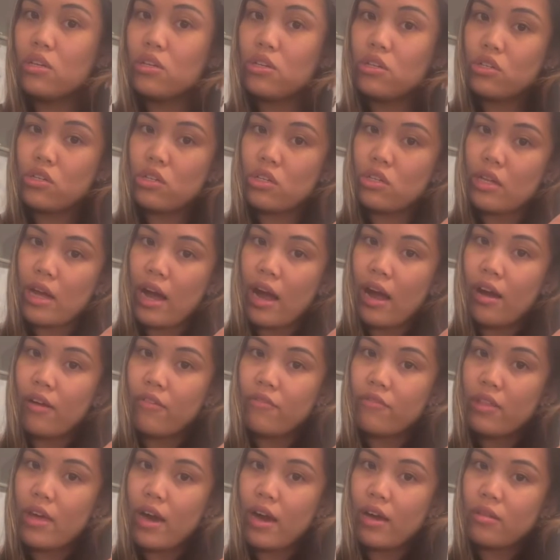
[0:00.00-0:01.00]
you should
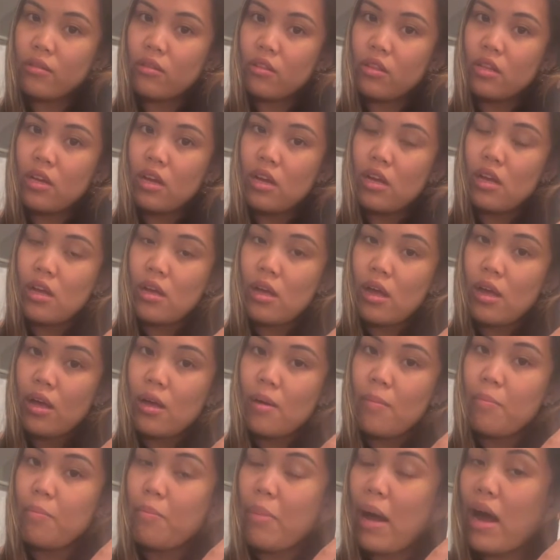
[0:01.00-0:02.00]
have that
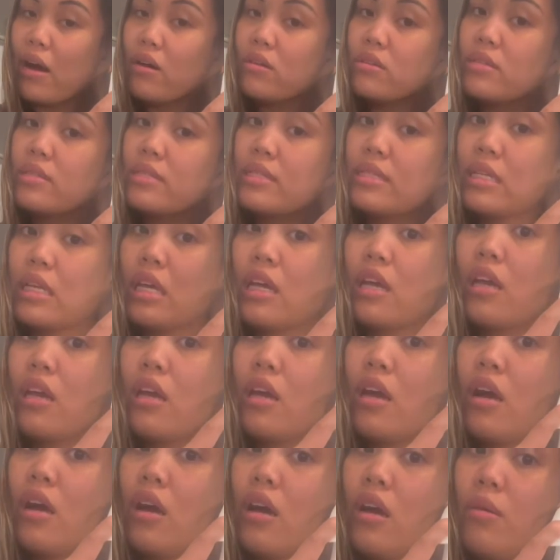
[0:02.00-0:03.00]

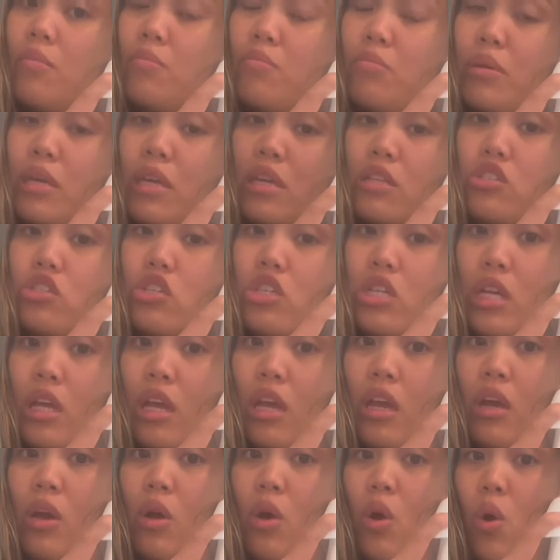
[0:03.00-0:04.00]
bouncy,
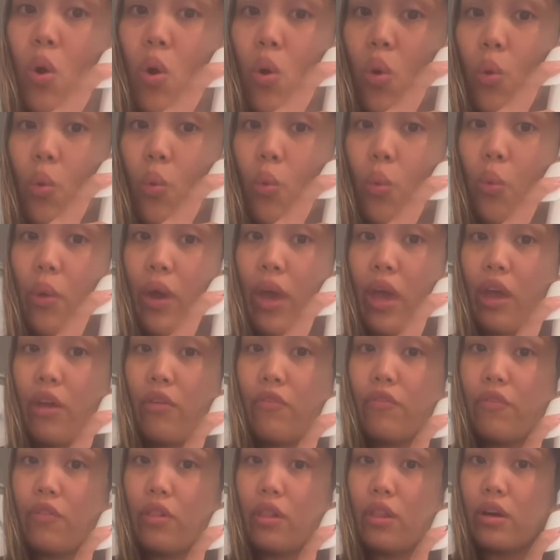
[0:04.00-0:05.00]
beachy
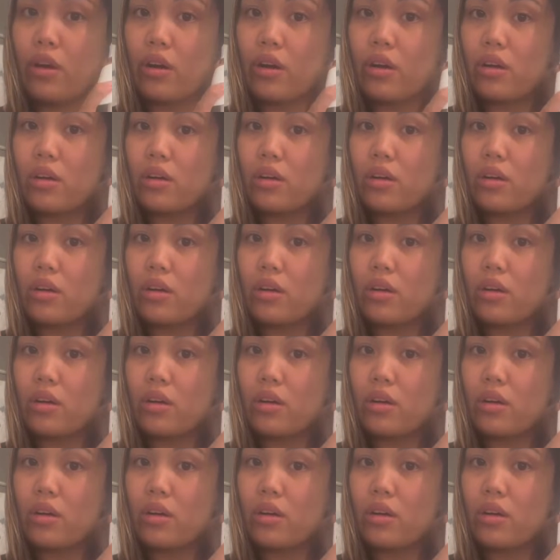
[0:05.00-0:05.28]
wave look.